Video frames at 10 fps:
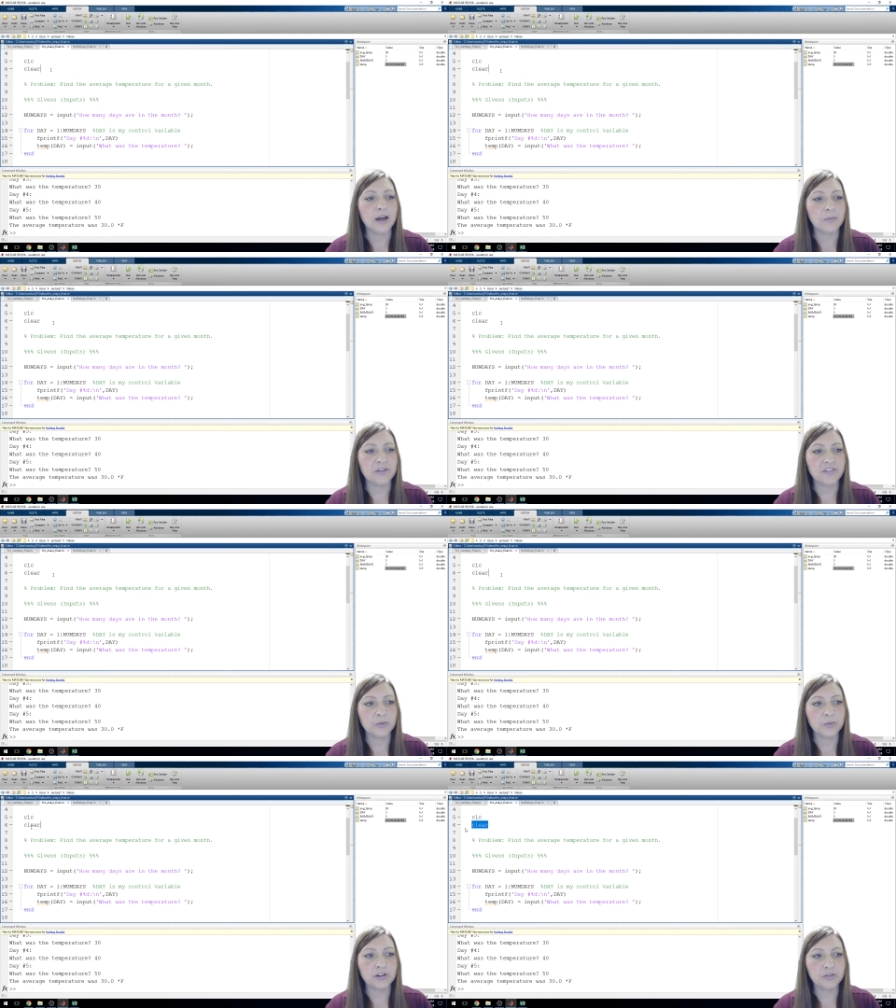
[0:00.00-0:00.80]
If I
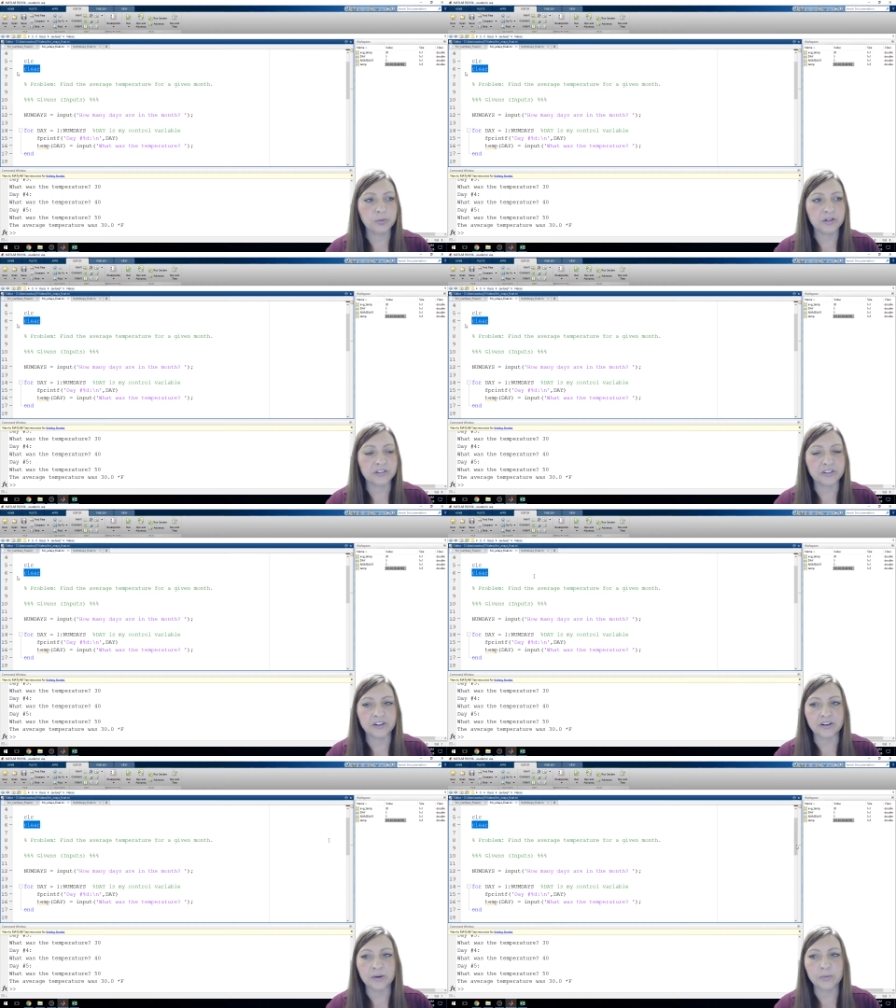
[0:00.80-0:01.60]
wouldn't have put
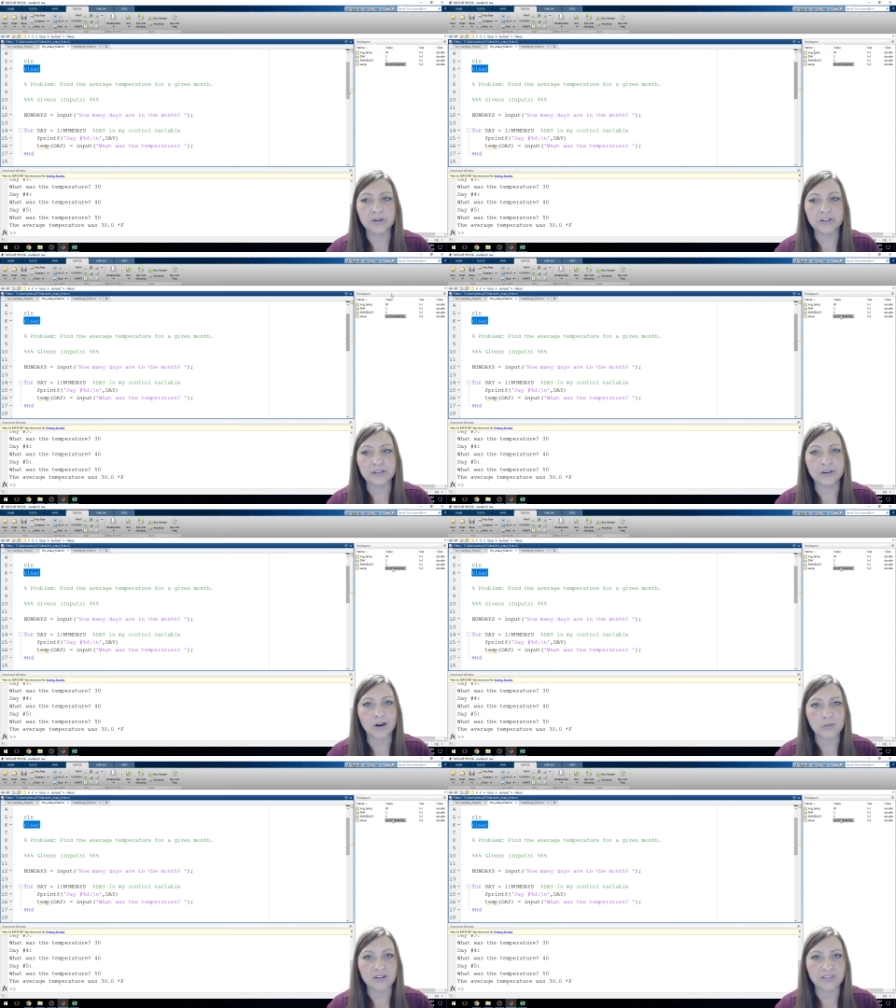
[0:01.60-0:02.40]
clear, it wouldn't clear
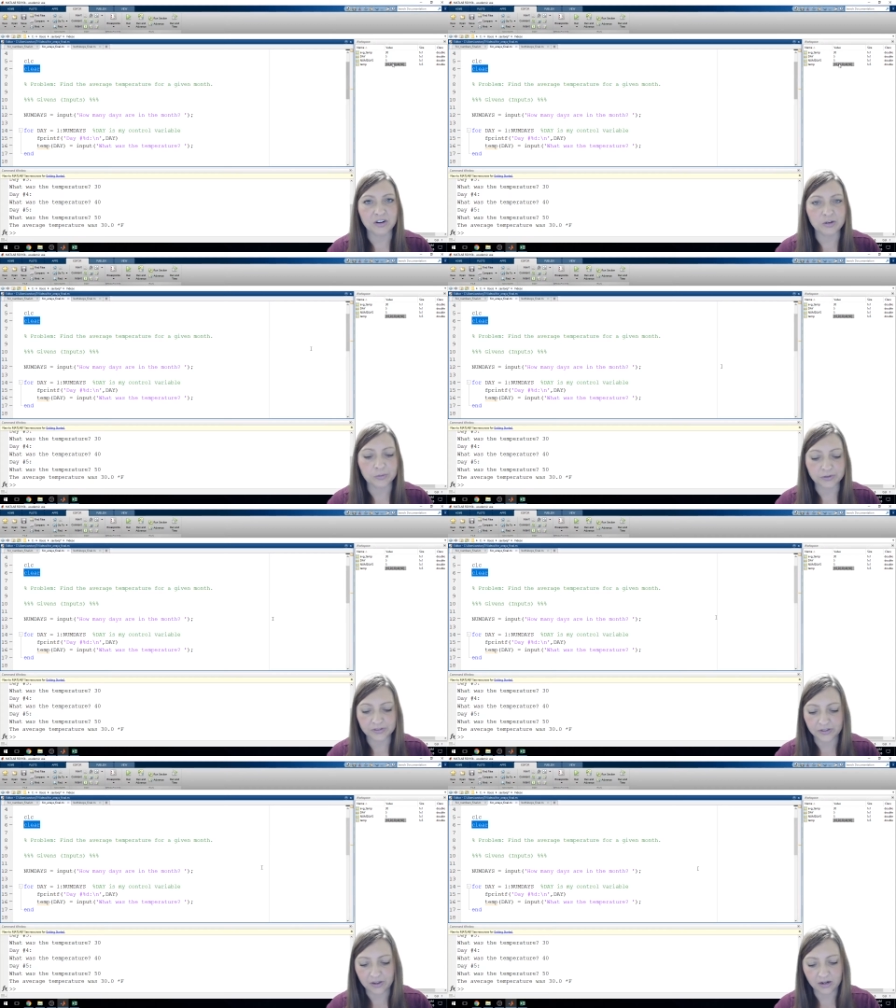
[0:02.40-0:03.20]
out my variables.
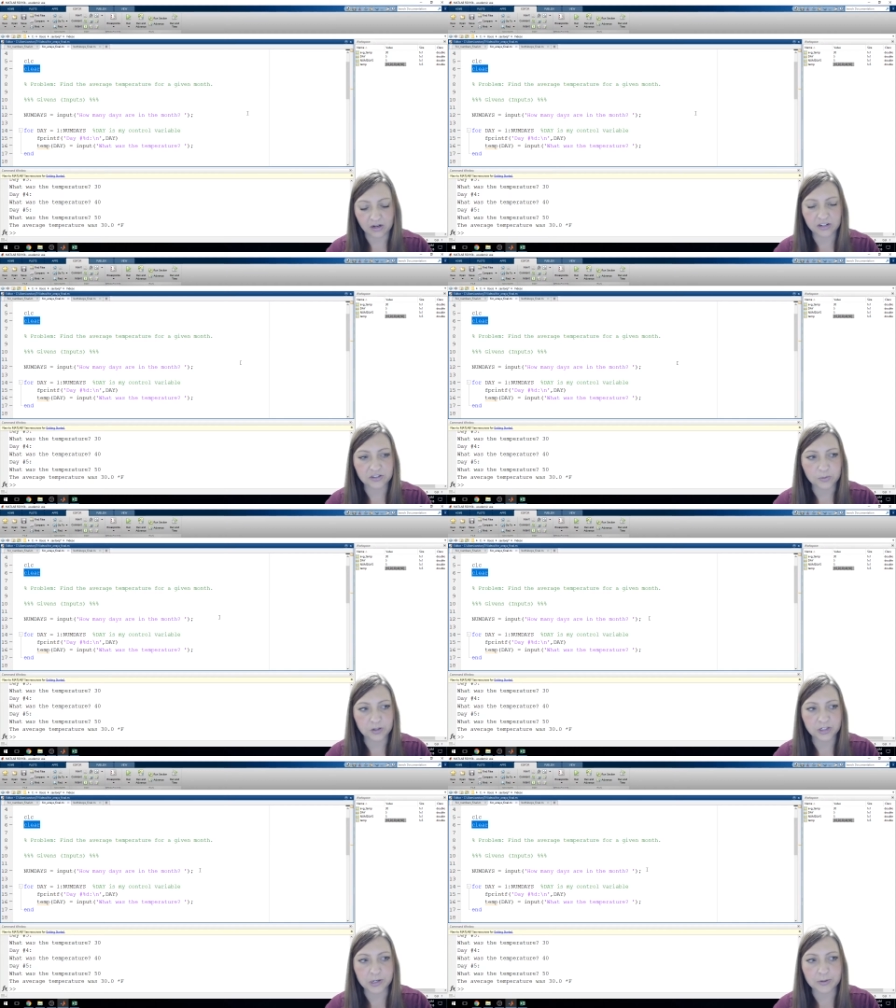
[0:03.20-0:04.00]
And I just want to
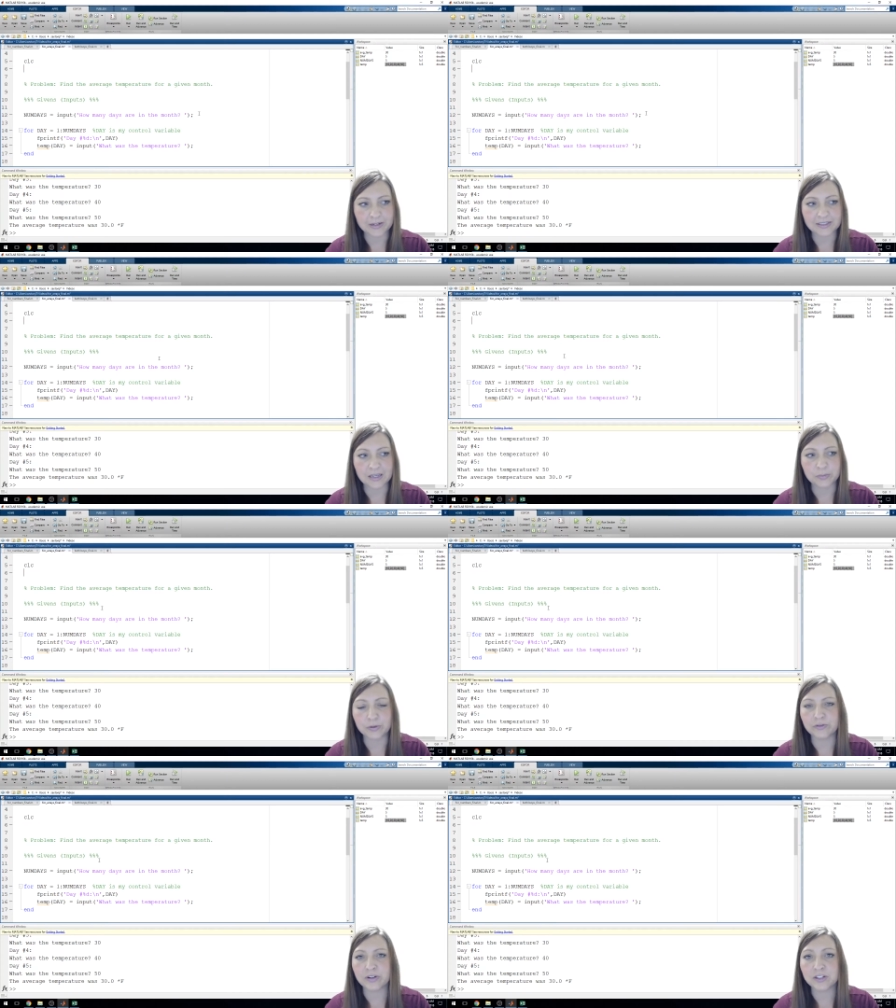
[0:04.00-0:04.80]
show you an example
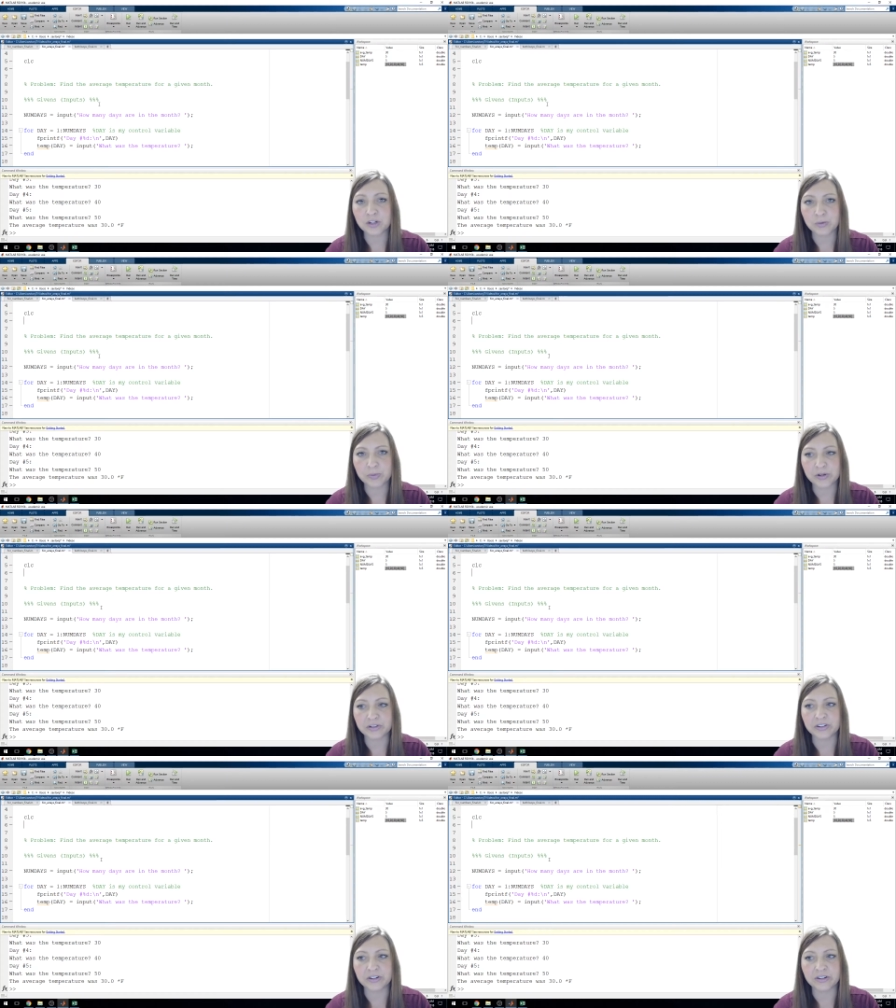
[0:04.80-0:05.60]
if I don't put
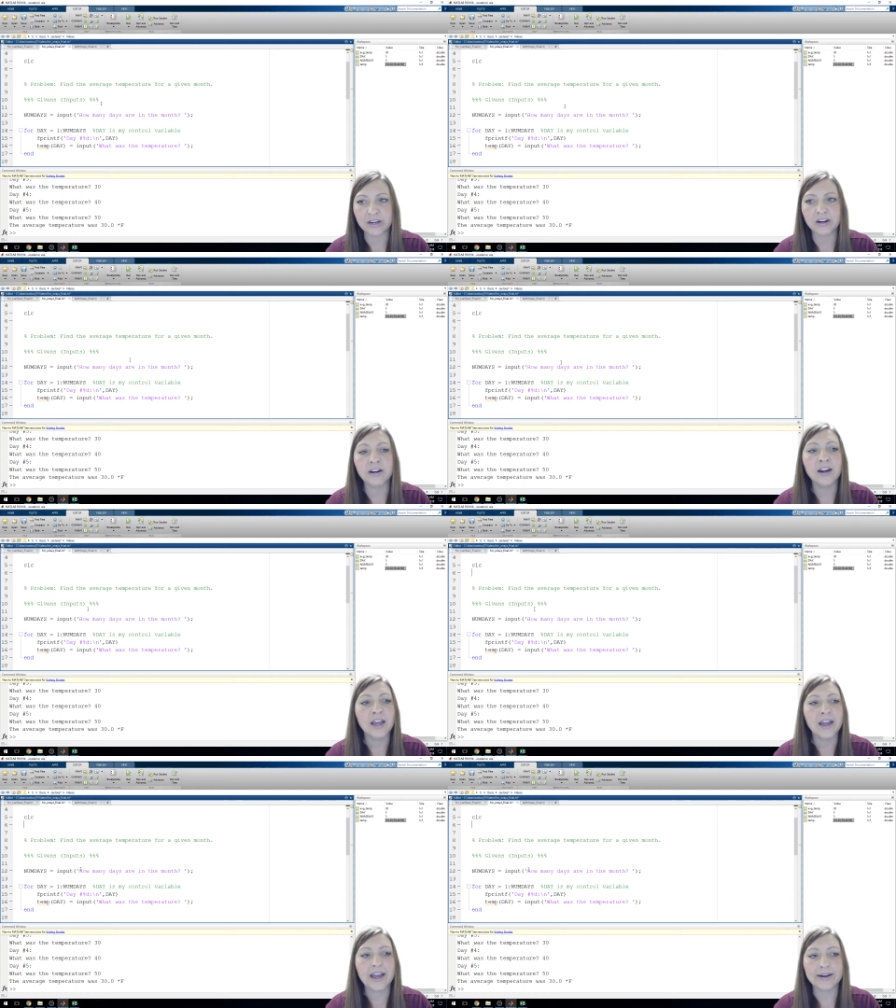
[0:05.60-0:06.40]
clear here
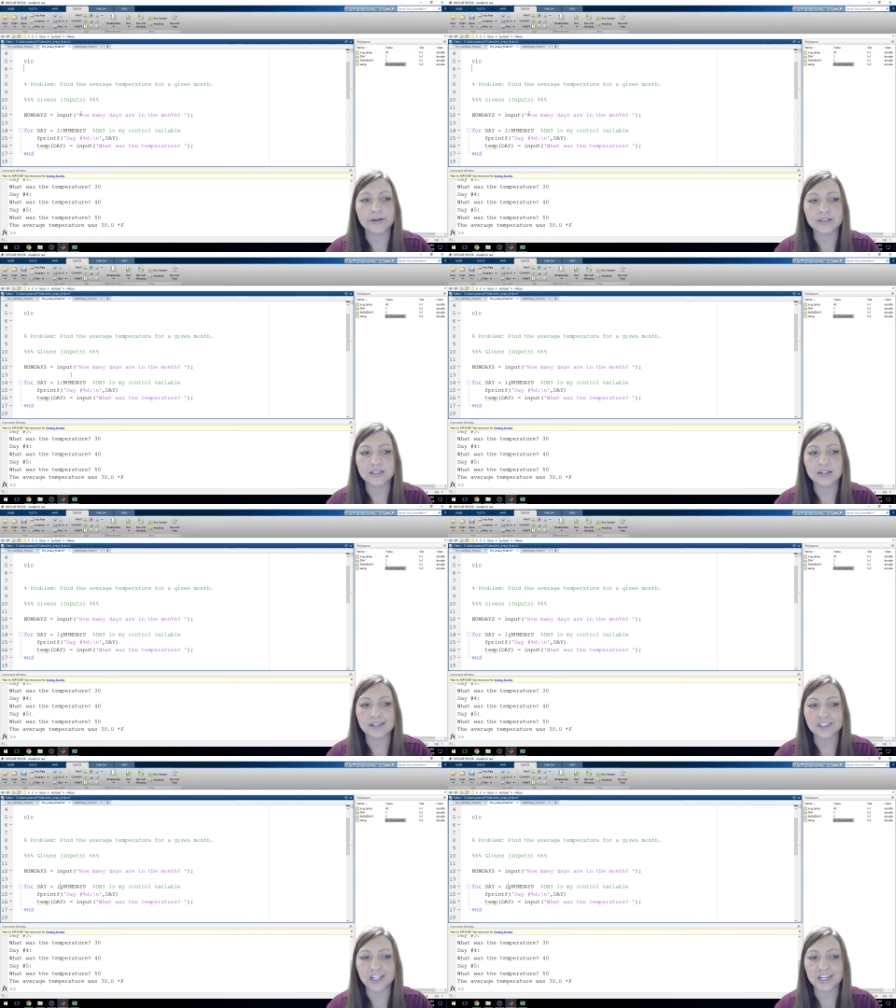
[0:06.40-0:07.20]
and all of a sudden I
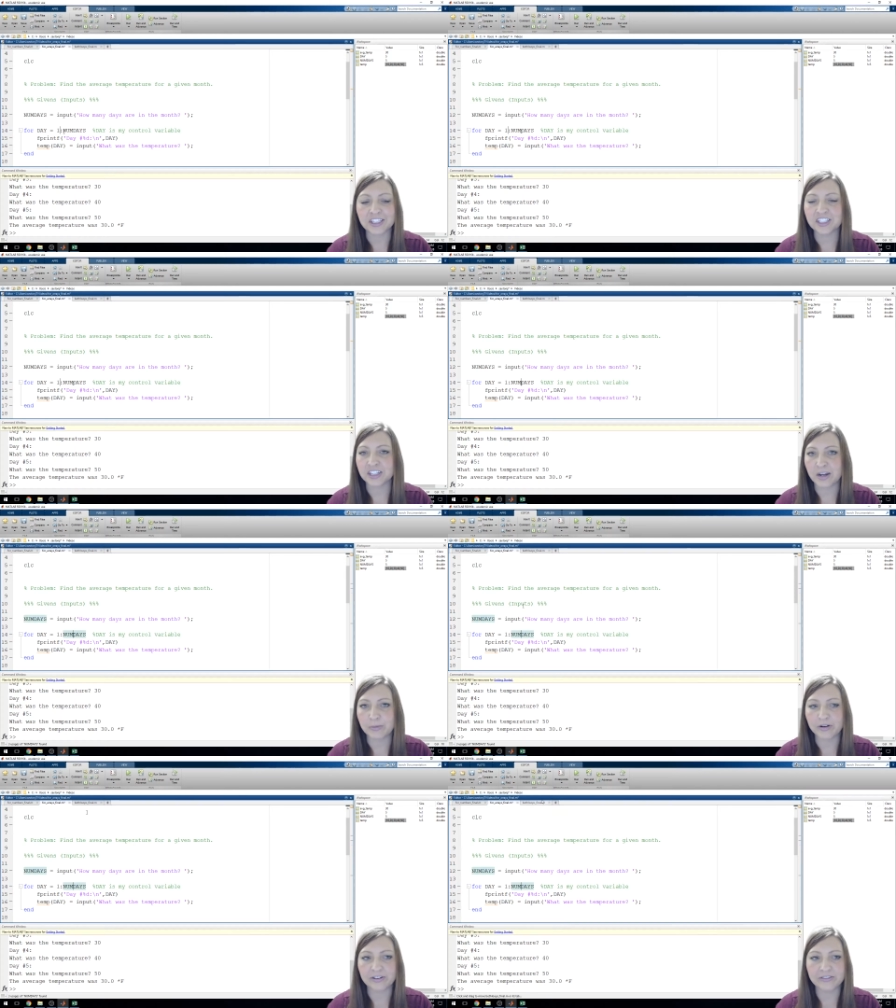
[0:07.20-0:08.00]
change the
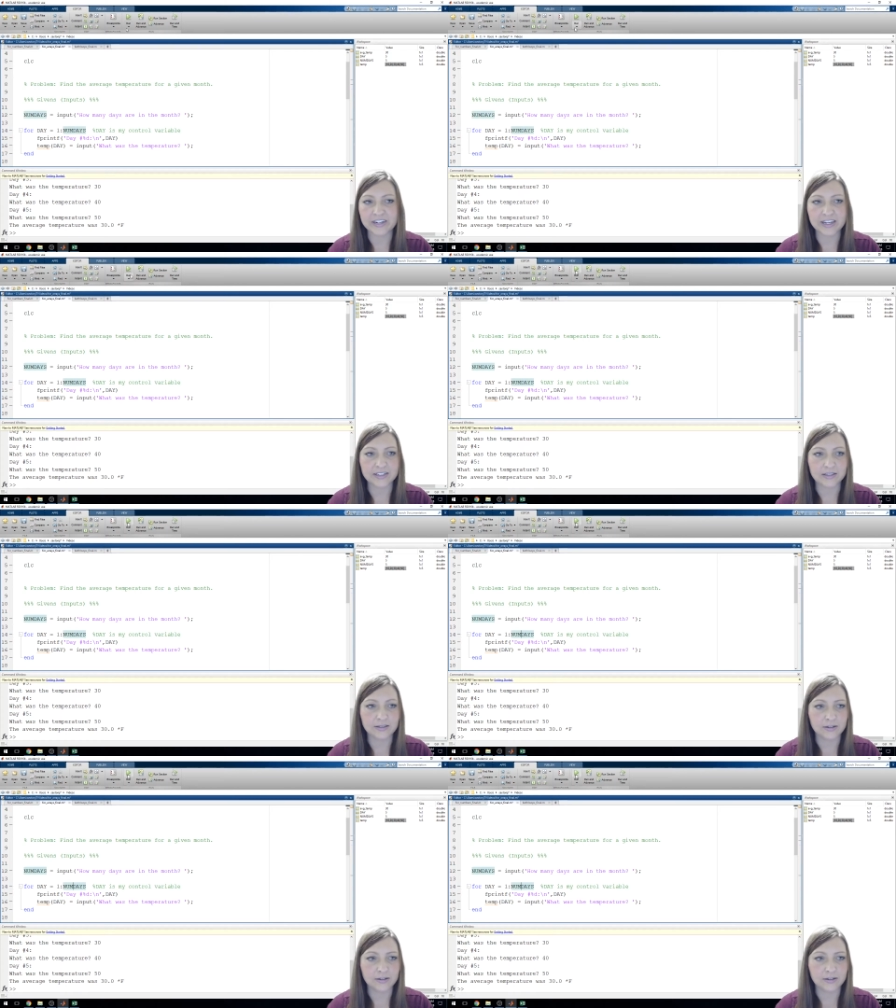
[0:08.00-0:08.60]
number of days.